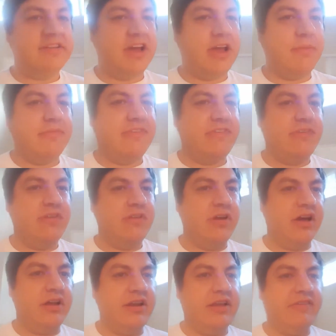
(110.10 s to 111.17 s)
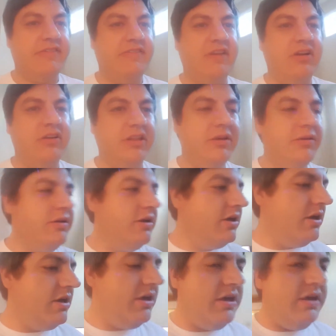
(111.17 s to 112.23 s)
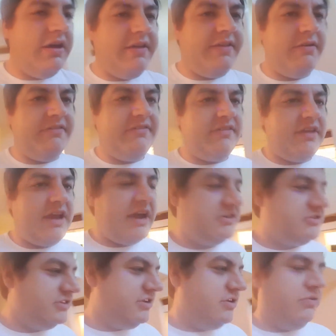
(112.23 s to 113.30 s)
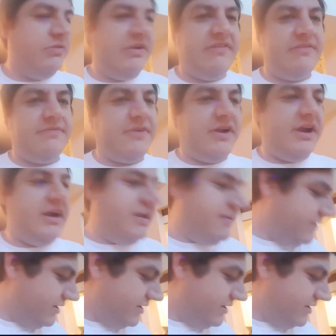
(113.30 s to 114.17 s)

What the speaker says: times unnecessarily, and there's actually no reason for any of